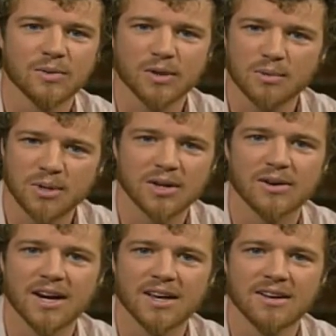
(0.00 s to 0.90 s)
We're going to be
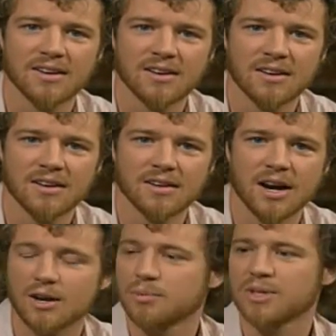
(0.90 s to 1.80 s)
all right.
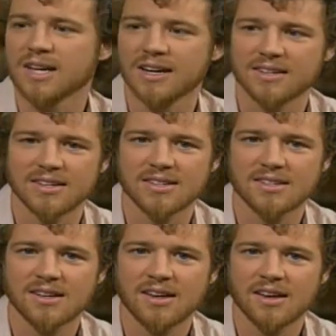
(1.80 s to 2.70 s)
God will protect
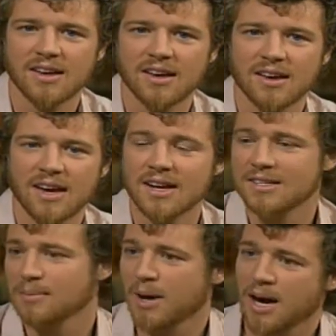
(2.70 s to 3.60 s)
us." And I
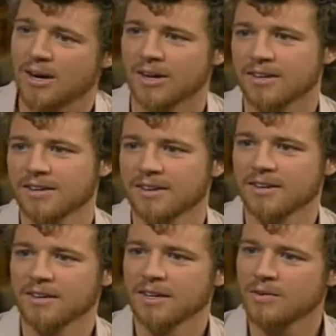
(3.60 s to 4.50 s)
said, "Byron,
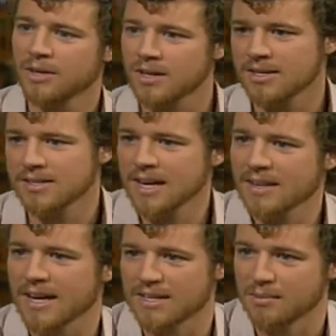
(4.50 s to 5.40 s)
if you're going to
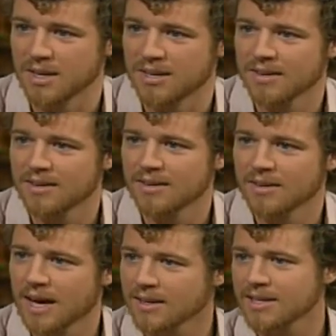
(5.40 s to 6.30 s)
say that to me,
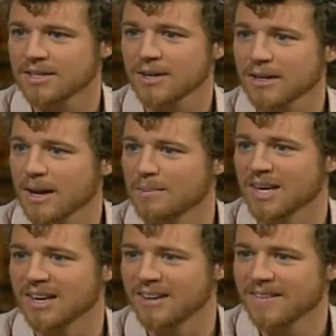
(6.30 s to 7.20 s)
at least look at
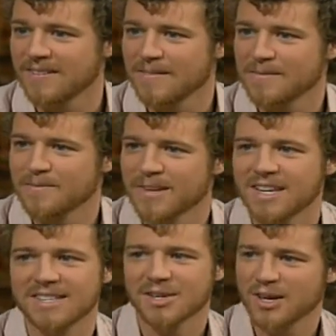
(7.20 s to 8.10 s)
me."
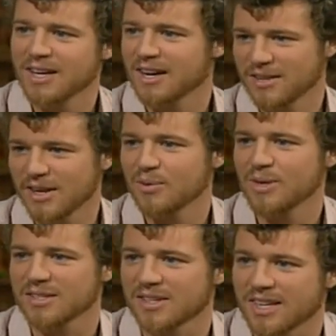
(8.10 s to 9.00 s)
And he said, "Graydon, I thought I
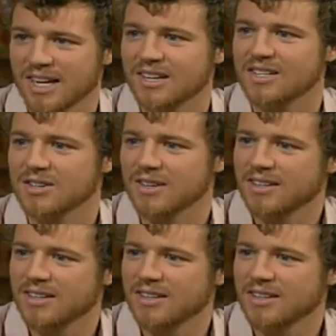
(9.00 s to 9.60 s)
was looking at you."